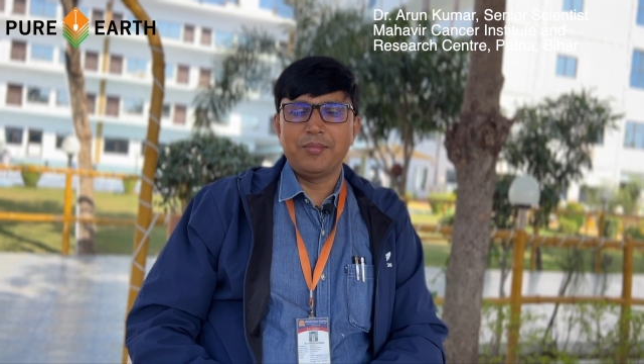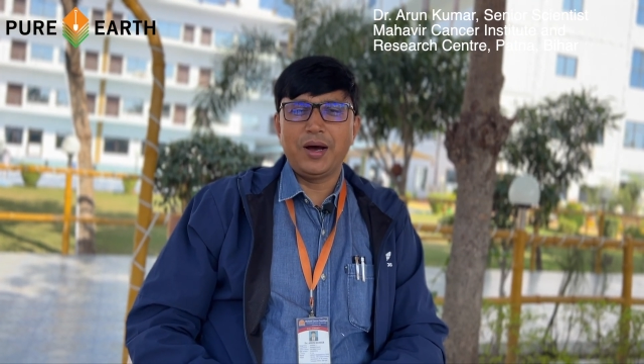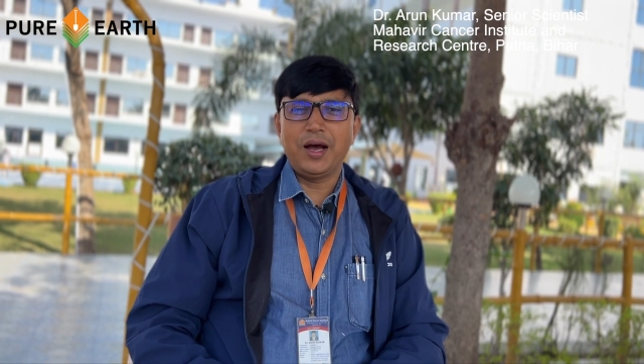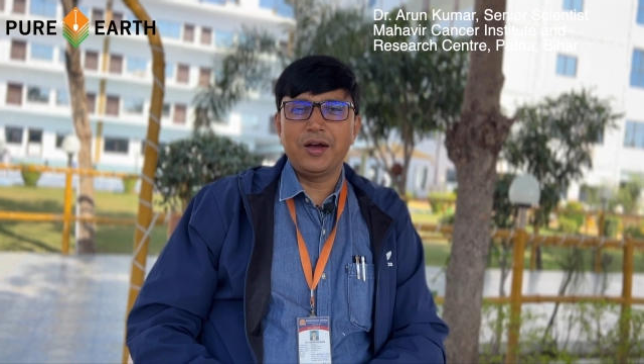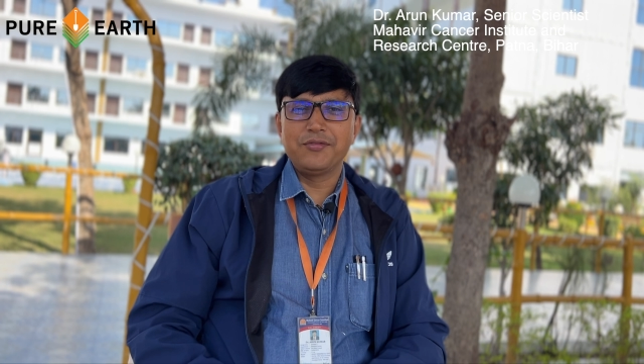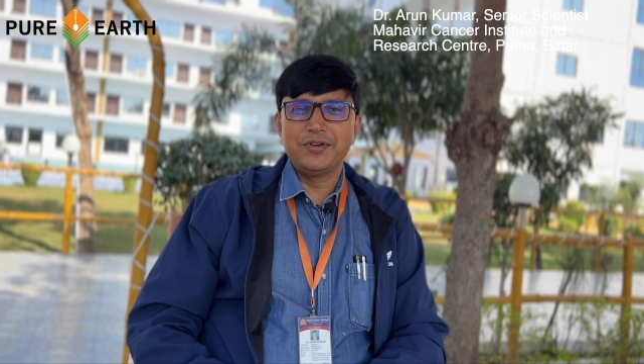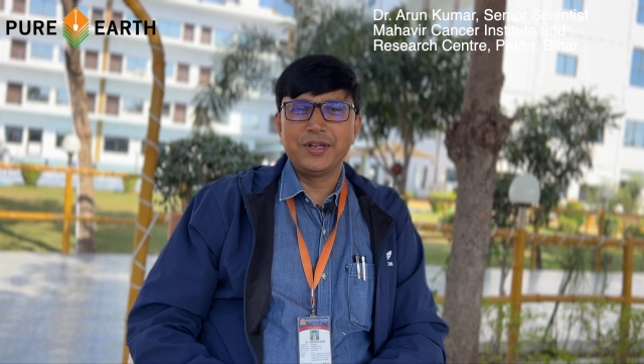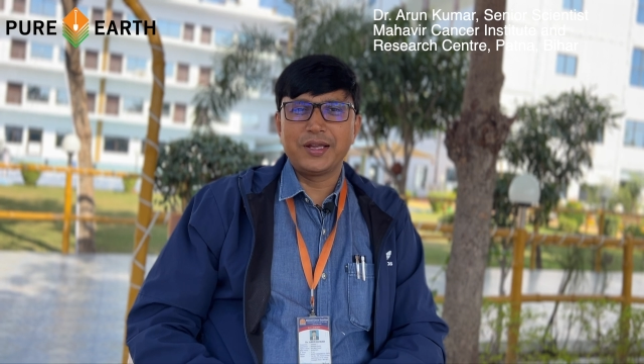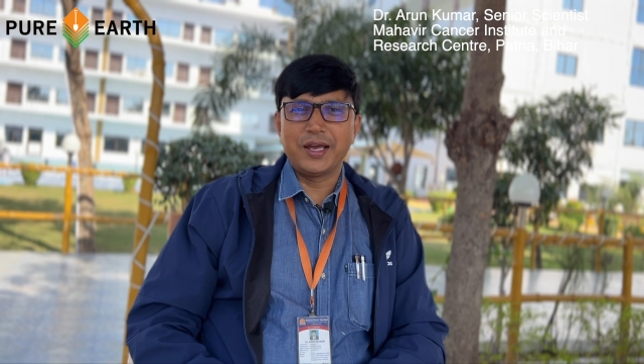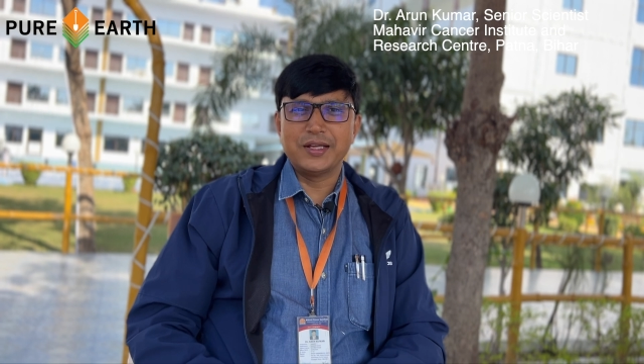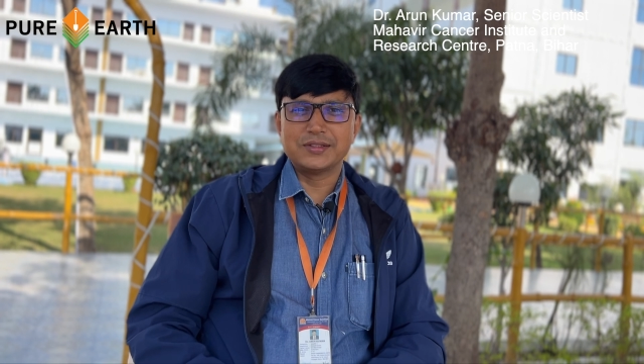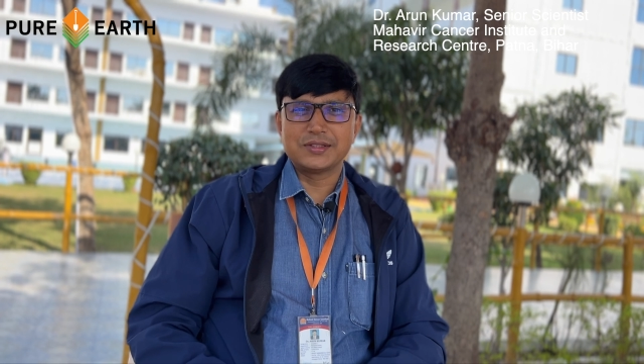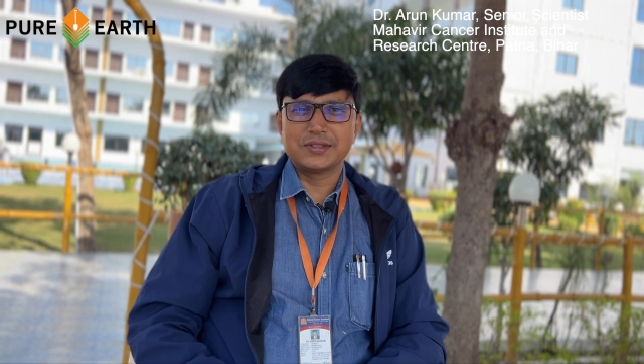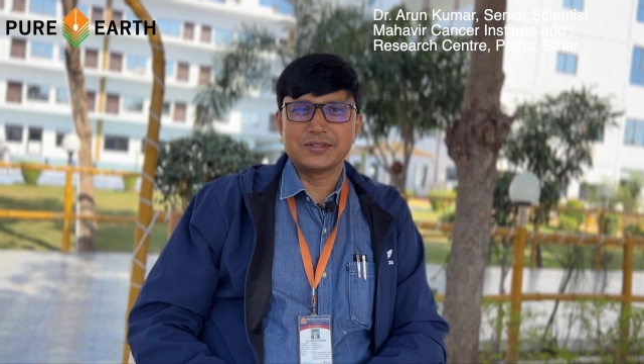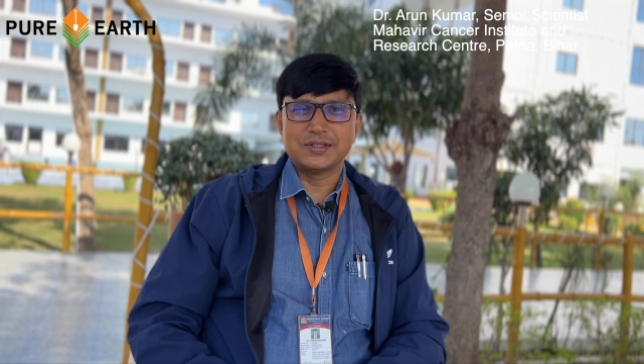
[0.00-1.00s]
Mahavir
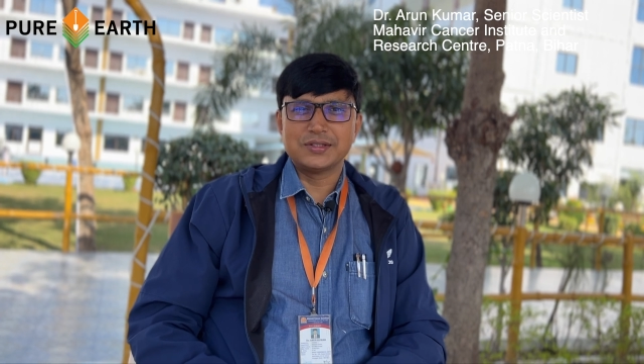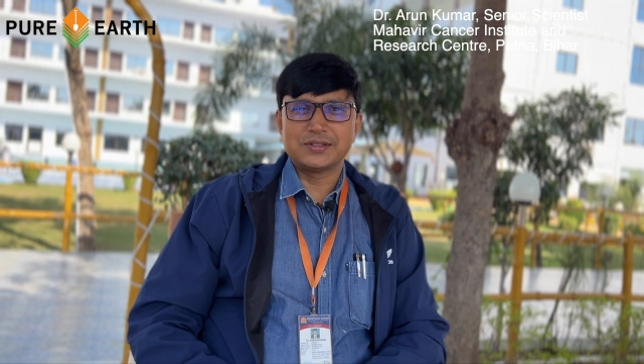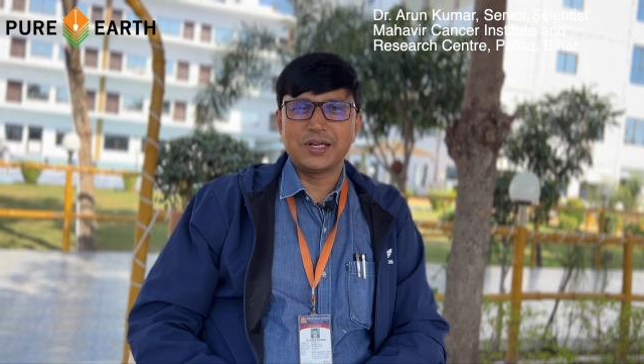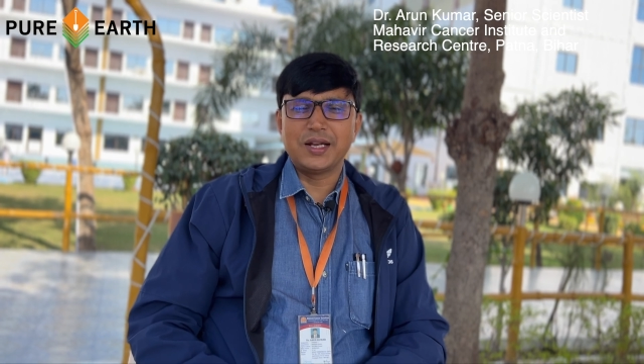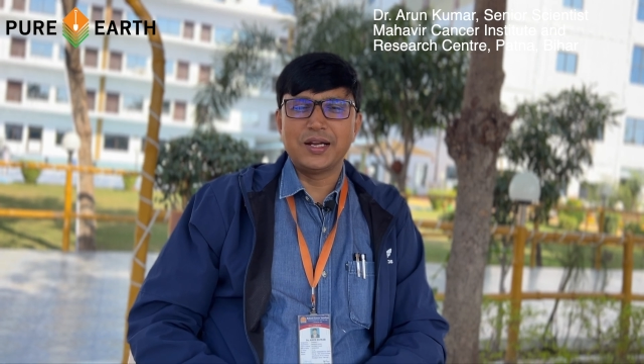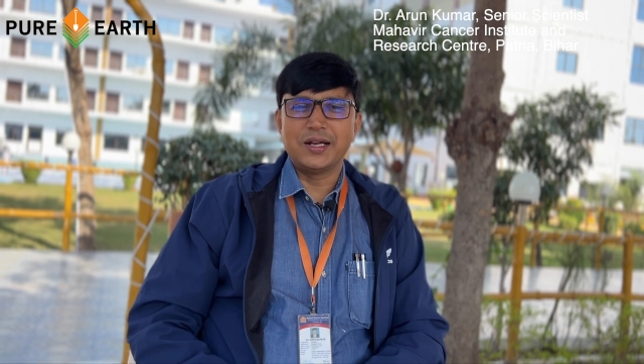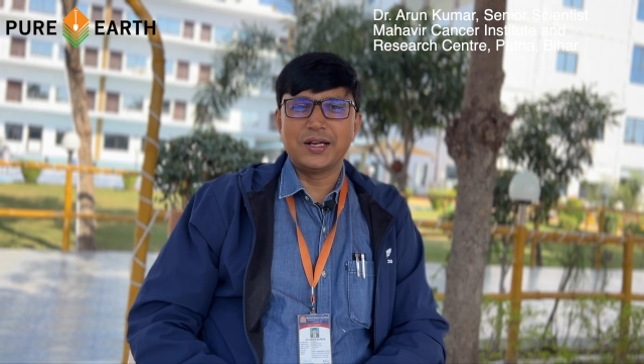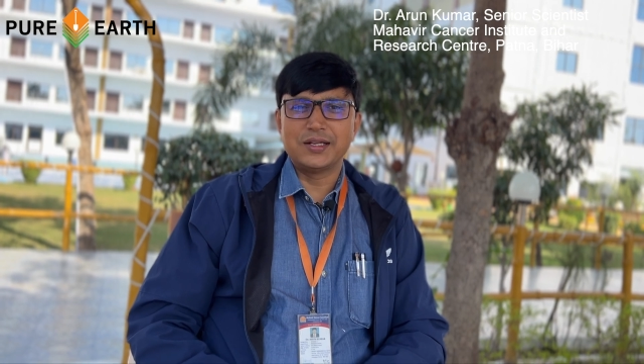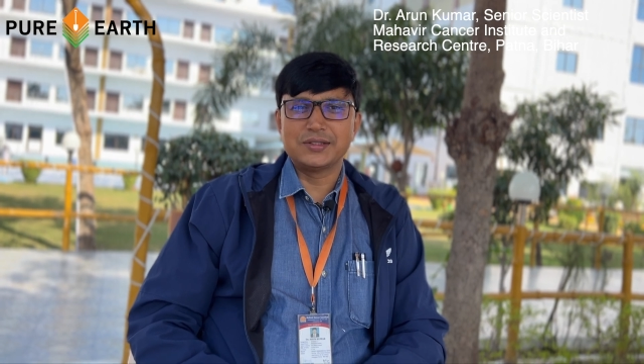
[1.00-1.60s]
Cancer Sansthan and